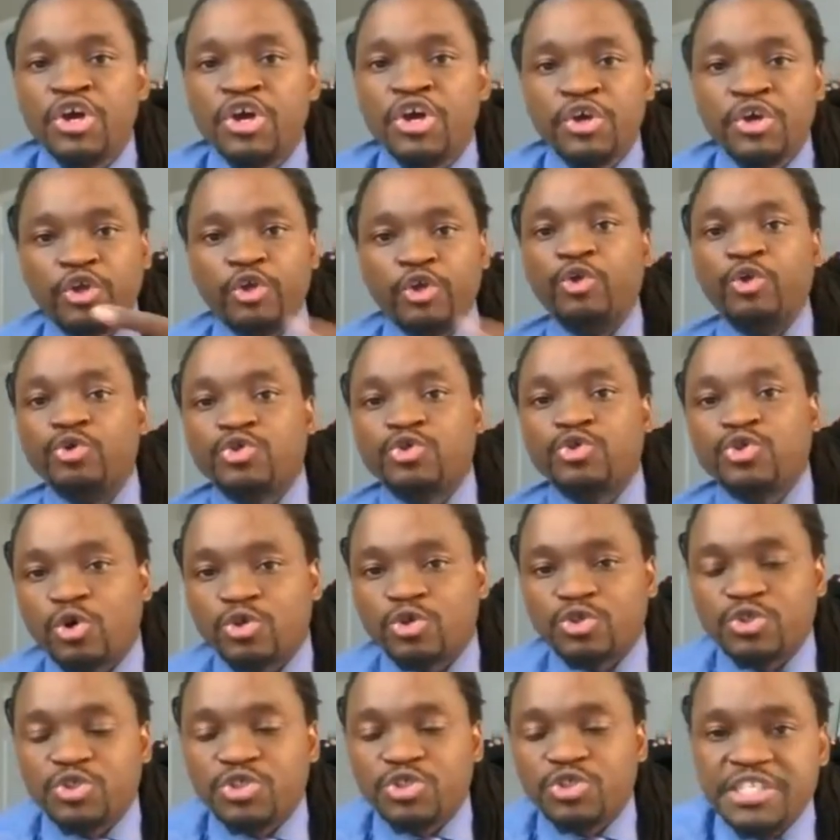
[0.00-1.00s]
You
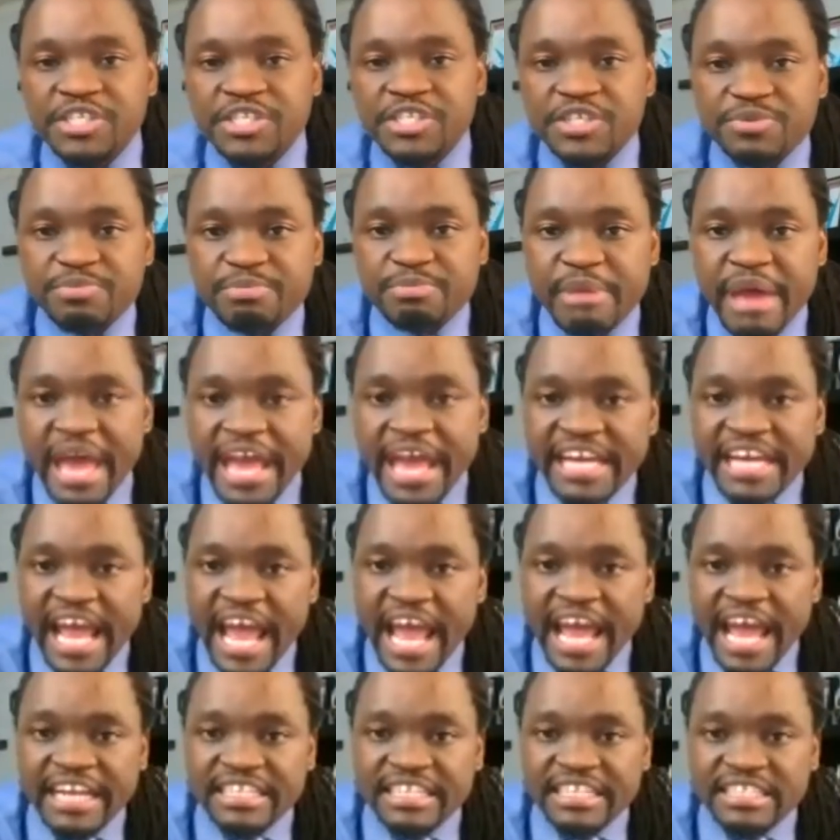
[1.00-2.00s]
talk to these men
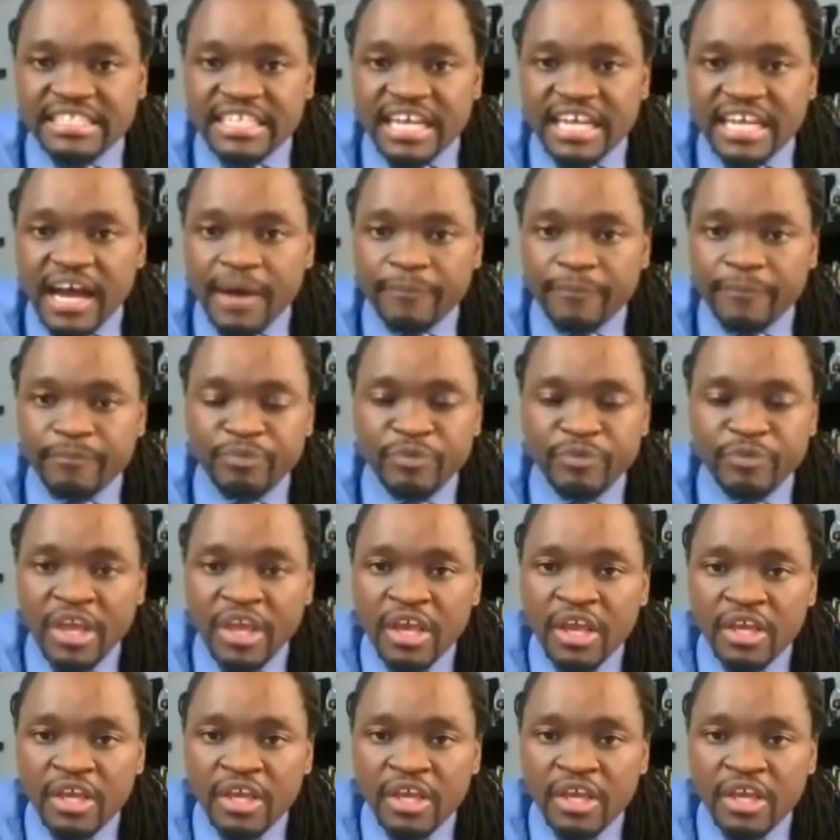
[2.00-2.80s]
and um,